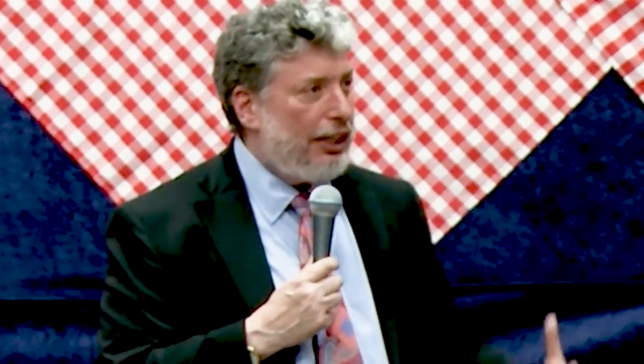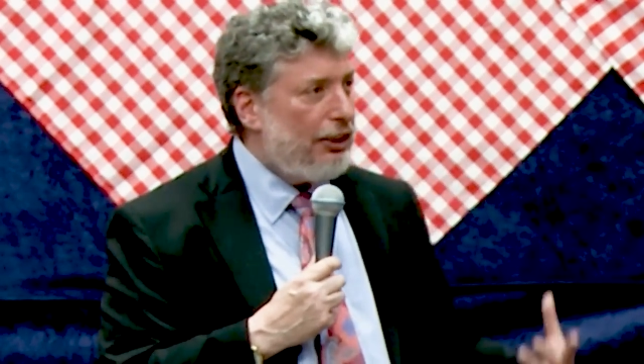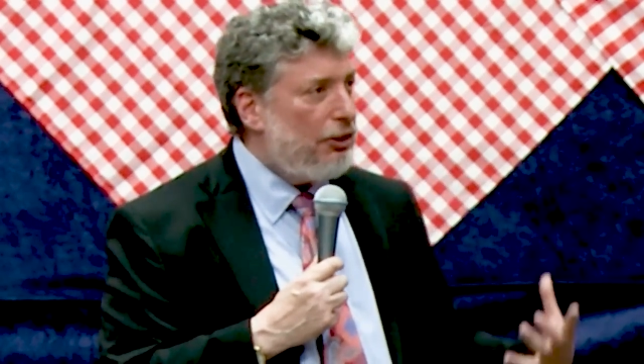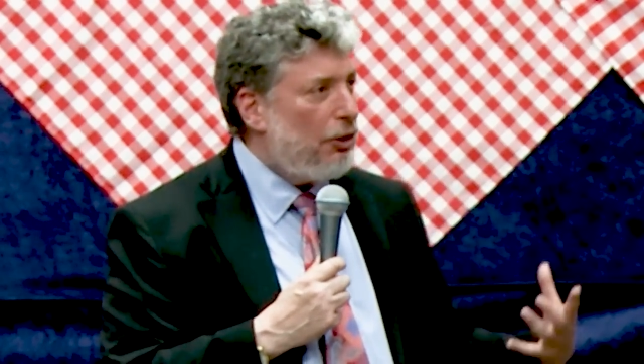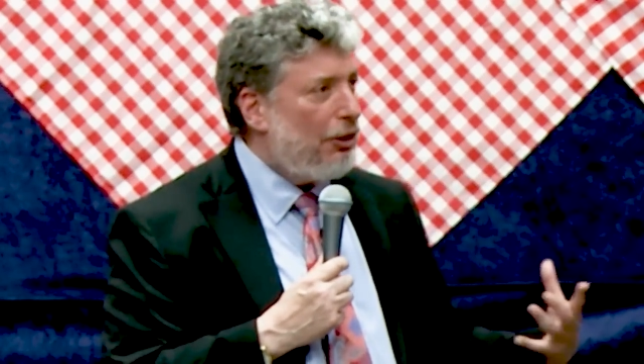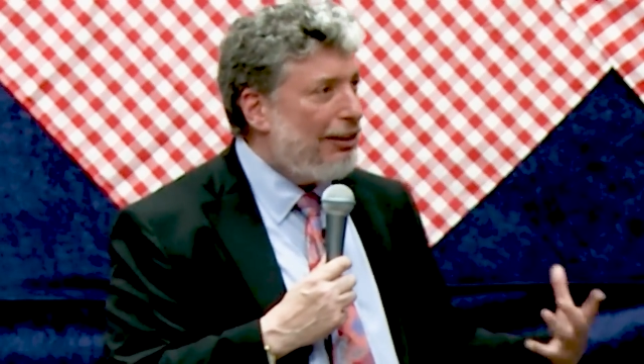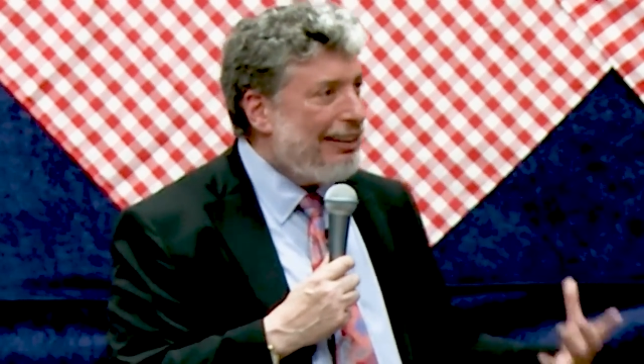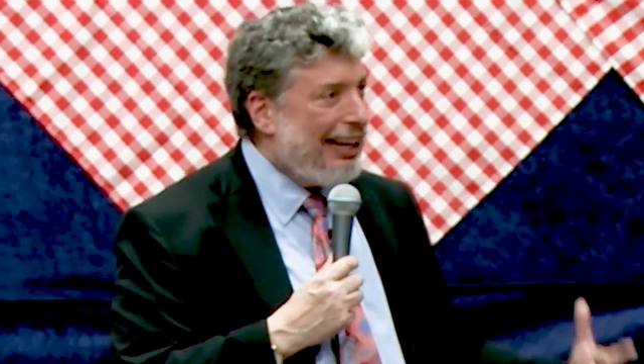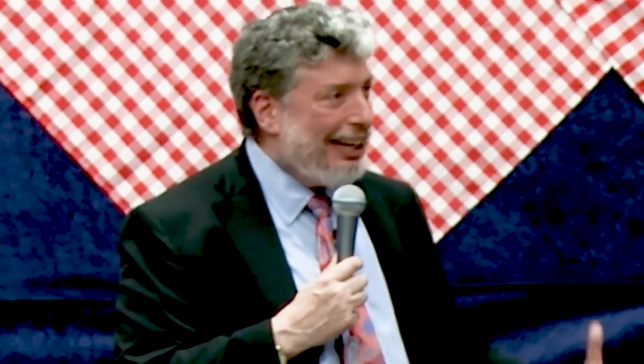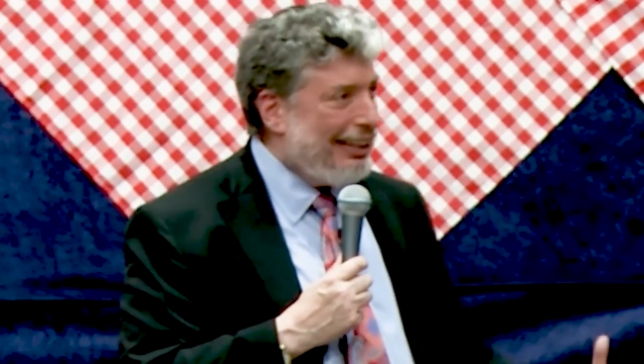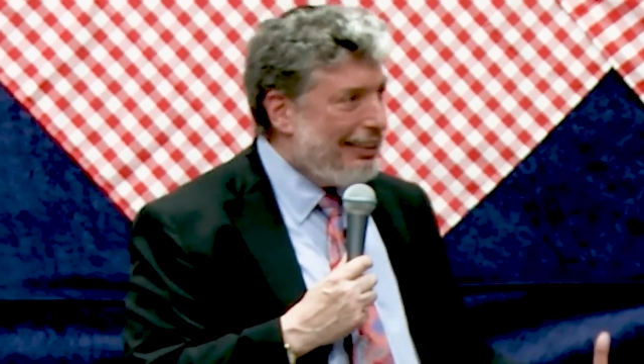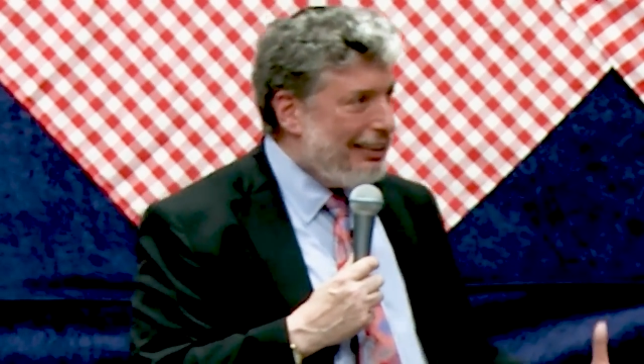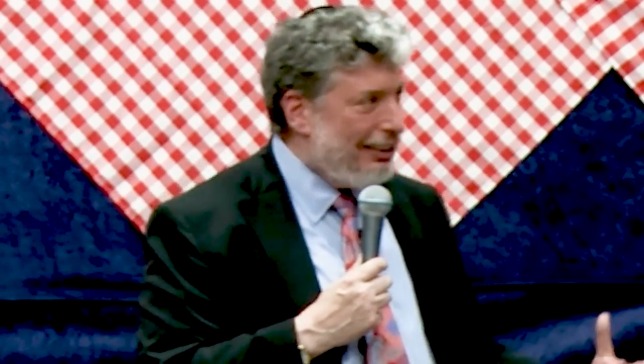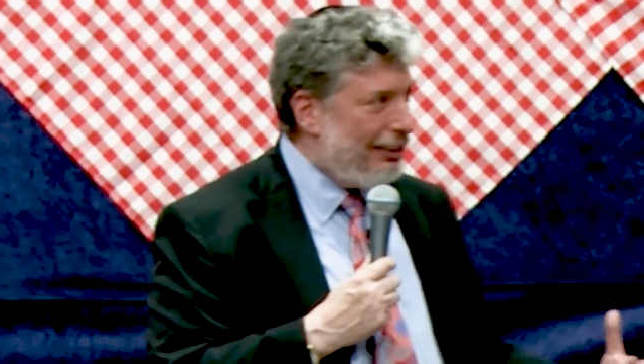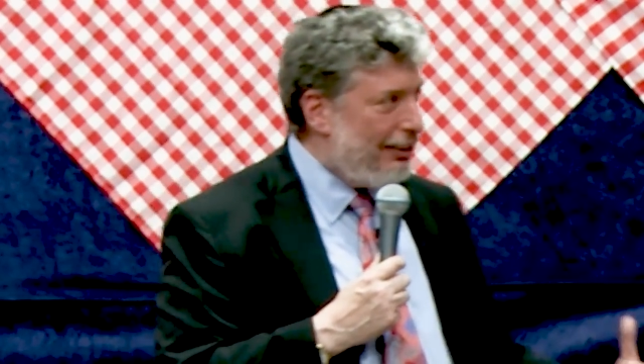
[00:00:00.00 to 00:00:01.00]
that you're
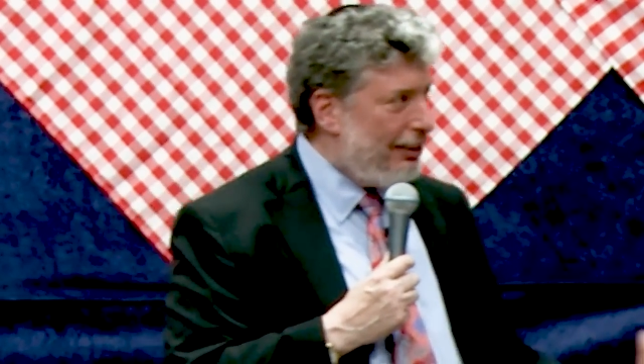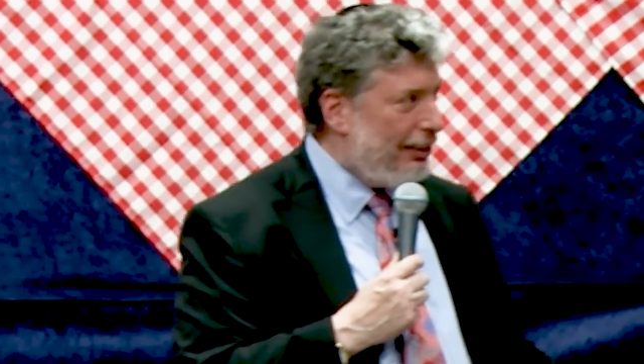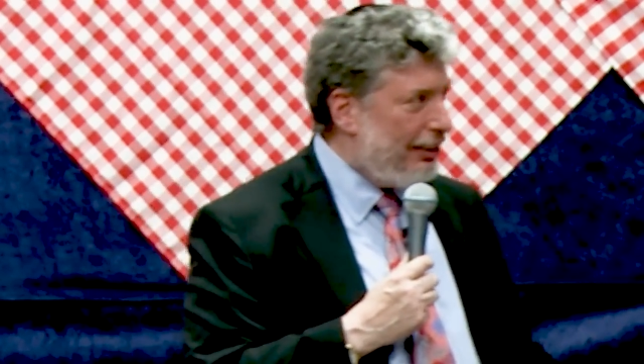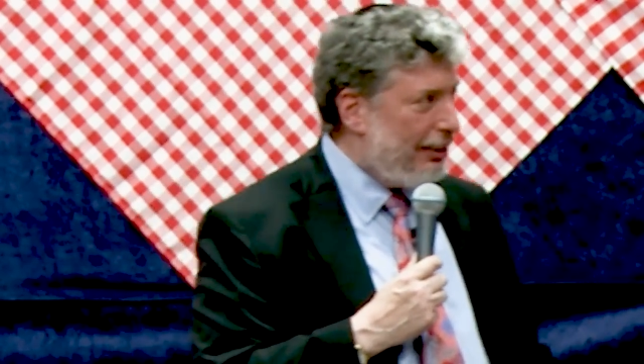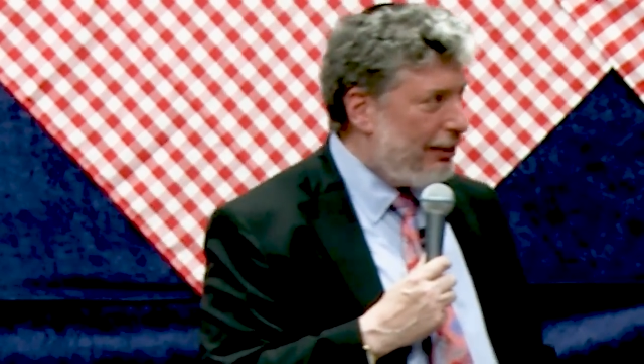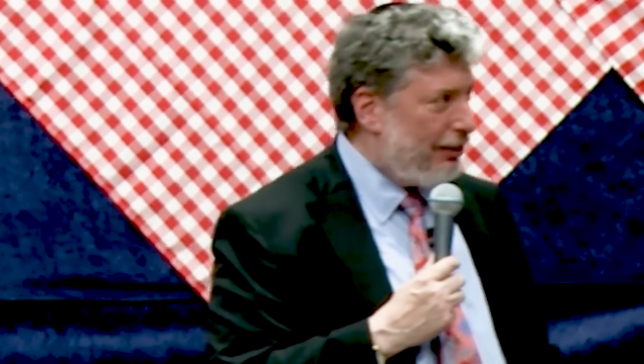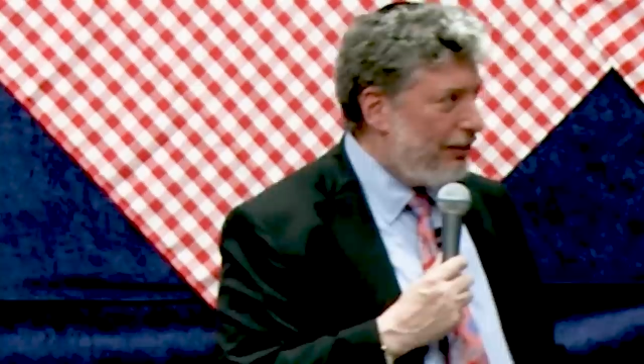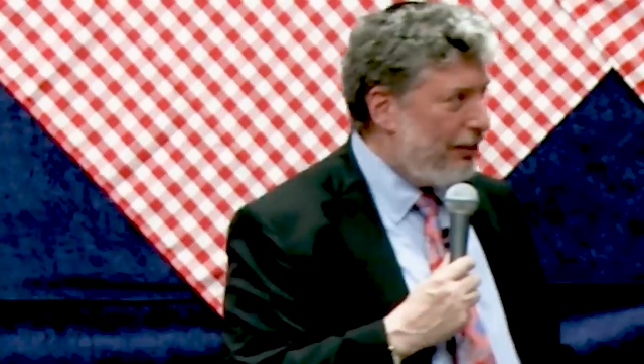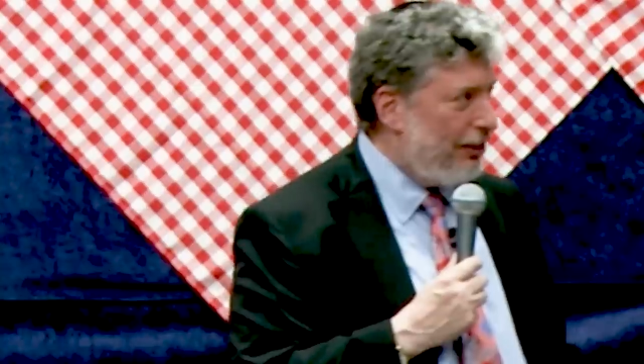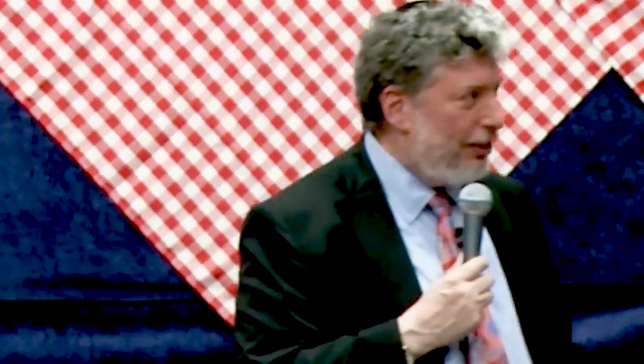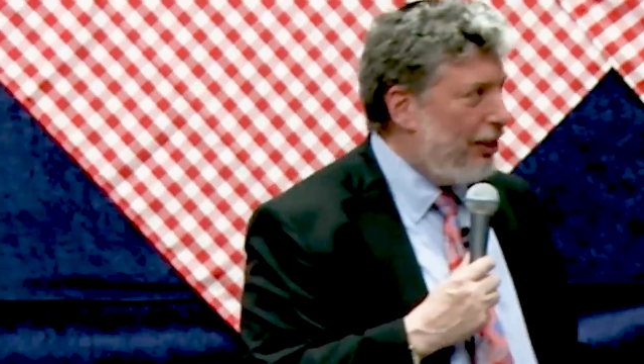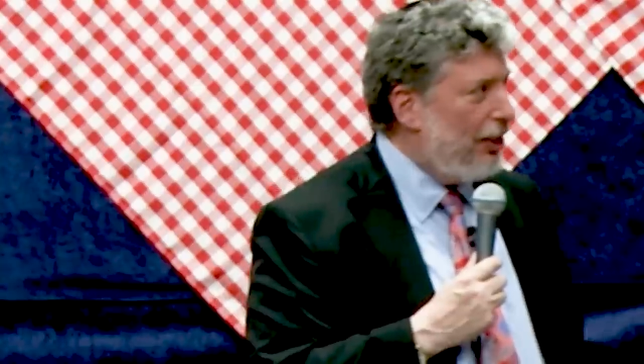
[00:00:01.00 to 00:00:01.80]
likely to hear?